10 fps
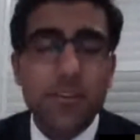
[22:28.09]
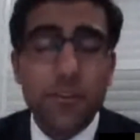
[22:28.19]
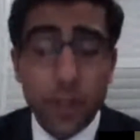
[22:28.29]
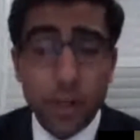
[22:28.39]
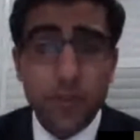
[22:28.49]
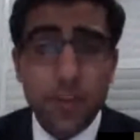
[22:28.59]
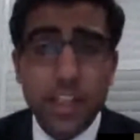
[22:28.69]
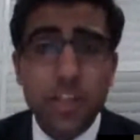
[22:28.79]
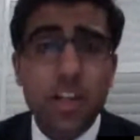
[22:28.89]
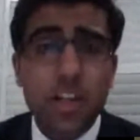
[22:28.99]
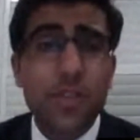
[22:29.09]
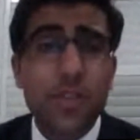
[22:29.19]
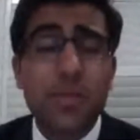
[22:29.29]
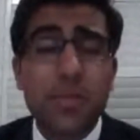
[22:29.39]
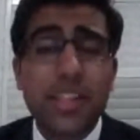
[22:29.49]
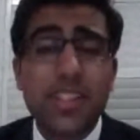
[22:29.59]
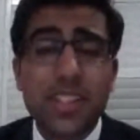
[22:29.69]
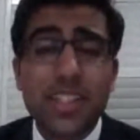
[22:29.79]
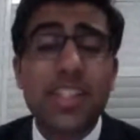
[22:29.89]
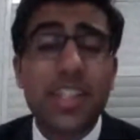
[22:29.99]
for your event on a routine
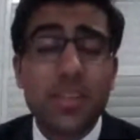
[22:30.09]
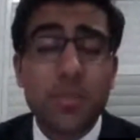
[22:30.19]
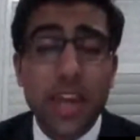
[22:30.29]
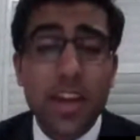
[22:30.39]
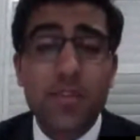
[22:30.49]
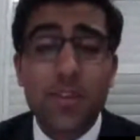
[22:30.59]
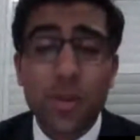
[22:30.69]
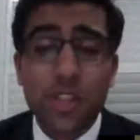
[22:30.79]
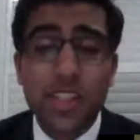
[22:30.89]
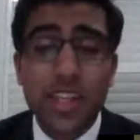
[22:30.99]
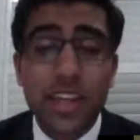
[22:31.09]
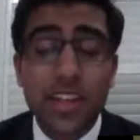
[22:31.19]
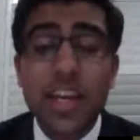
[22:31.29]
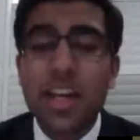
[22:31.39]
basis is going to pay off towards the end.